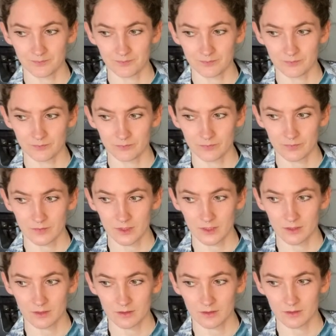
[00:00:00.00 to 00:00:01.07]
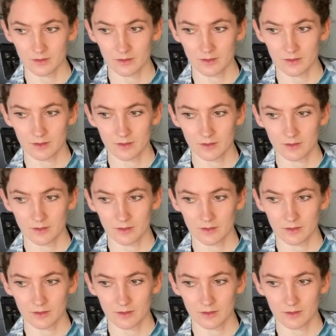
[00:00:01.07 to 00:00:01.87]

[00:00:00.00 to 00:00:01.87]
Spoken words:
Nothing is said.